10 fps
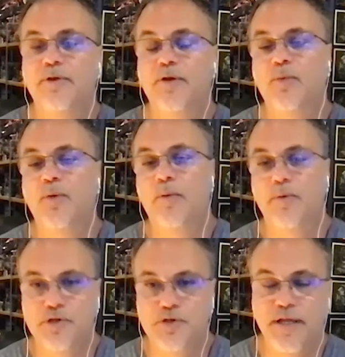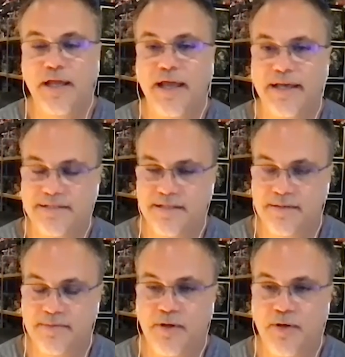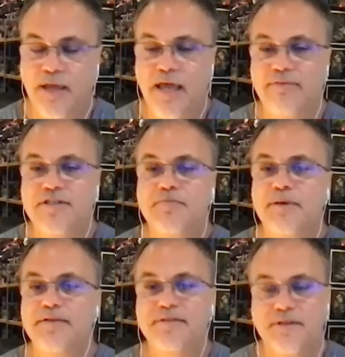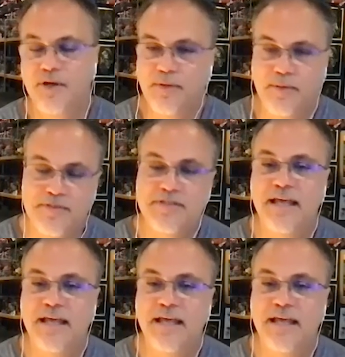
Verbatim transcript: you know Robert Rodriguez and you know Kevin Smith know the